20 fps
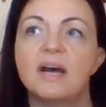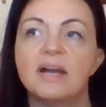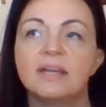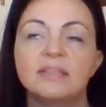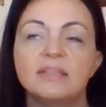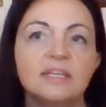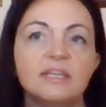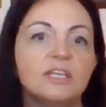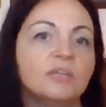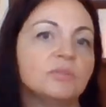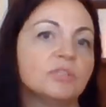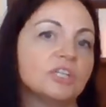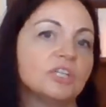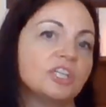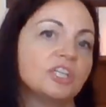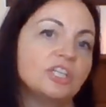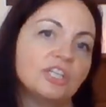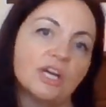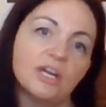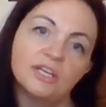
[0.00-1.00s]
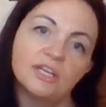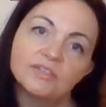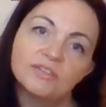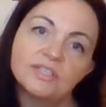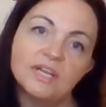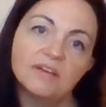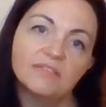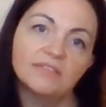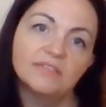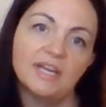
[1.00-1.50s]
I think you just shut
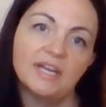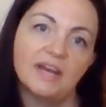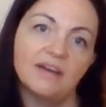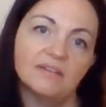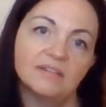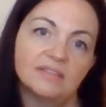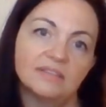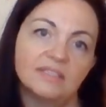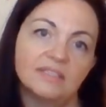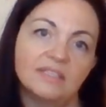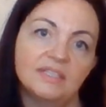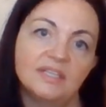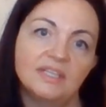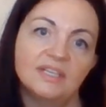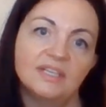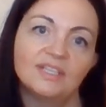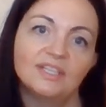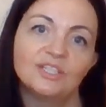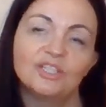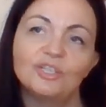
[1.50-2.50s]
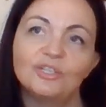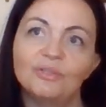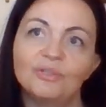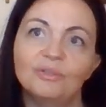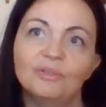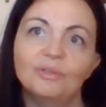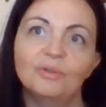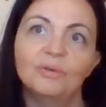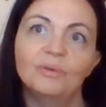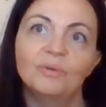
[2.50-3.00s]
yourself down
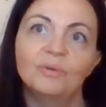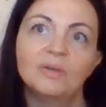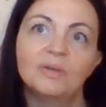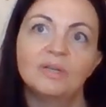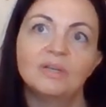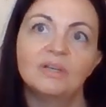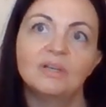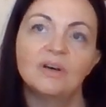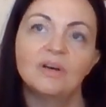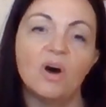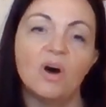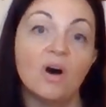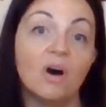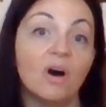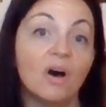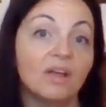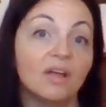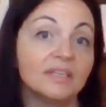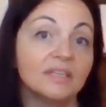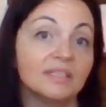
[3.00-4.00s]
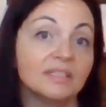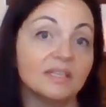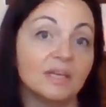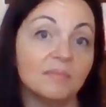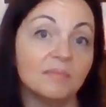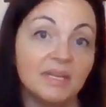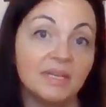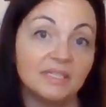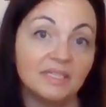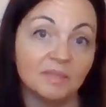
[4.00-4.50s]
to all these
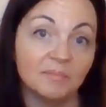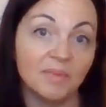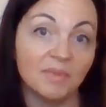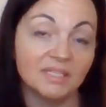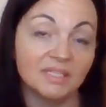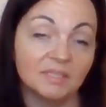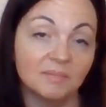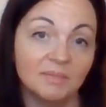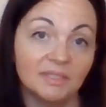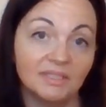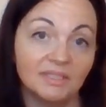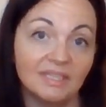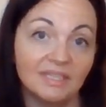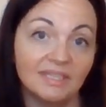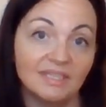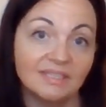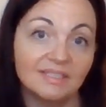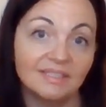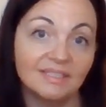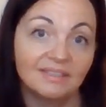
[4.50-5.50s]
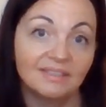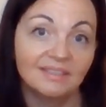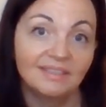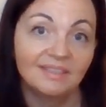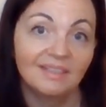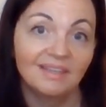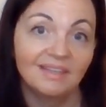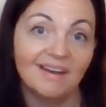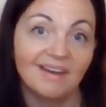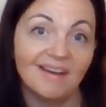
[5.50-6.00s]
amazing possibilities
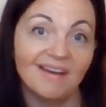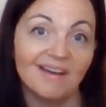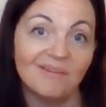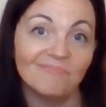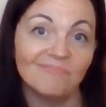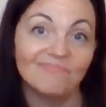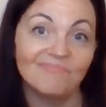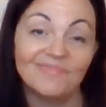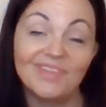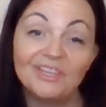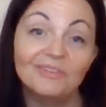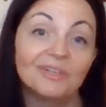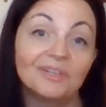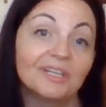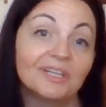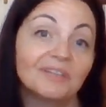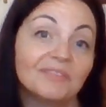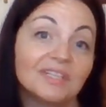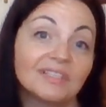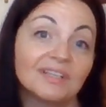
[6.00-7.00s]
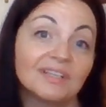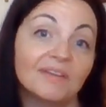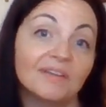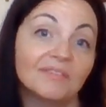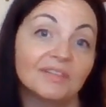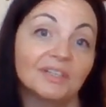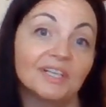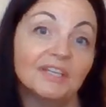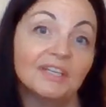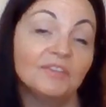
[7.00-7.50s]
um, that you could have
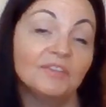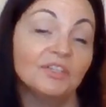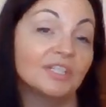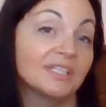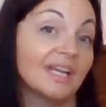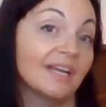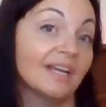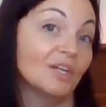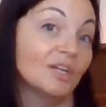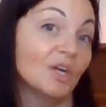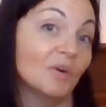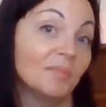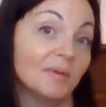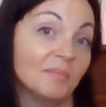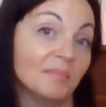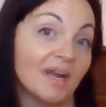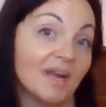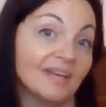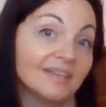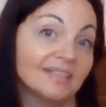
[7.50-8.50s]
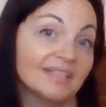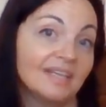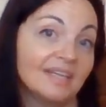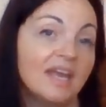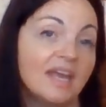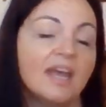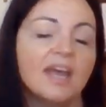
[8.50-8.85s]
discovered if you just had an open mind.